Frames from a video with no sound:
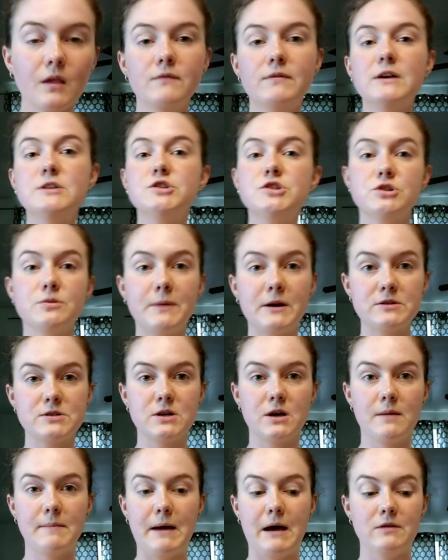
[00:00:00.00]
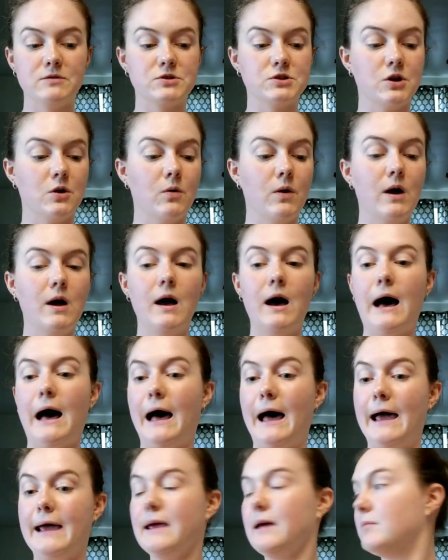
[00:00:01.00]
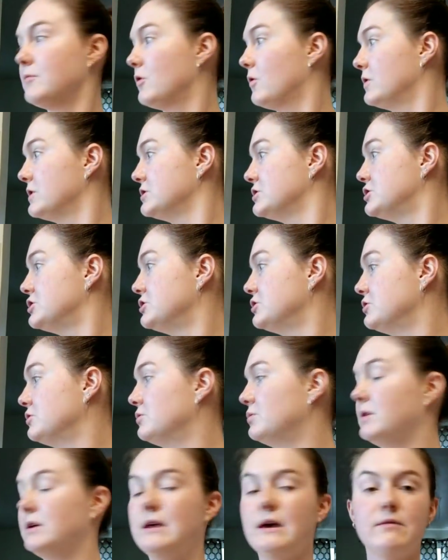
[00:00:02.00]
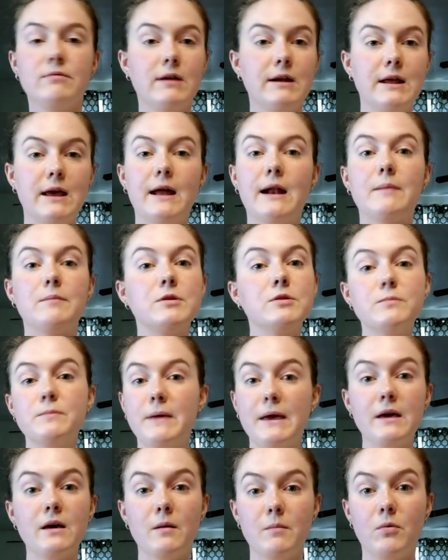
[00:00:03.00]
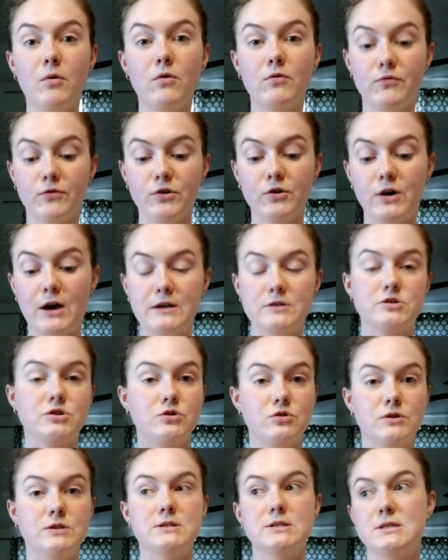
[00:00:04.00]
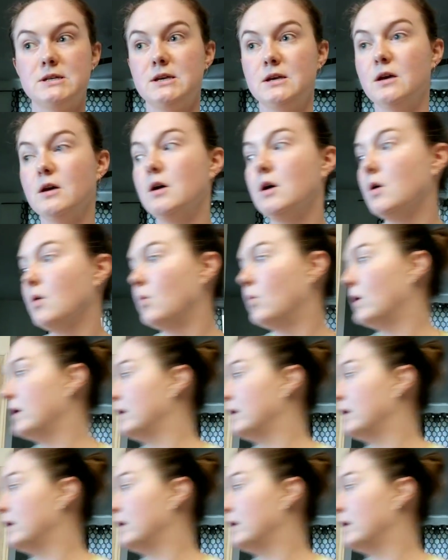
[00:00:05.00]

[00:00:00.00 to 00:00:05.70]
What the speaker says: veggies are about to come out. So I am going to get ready and I'm gonna make a bowl for you guys so you can see what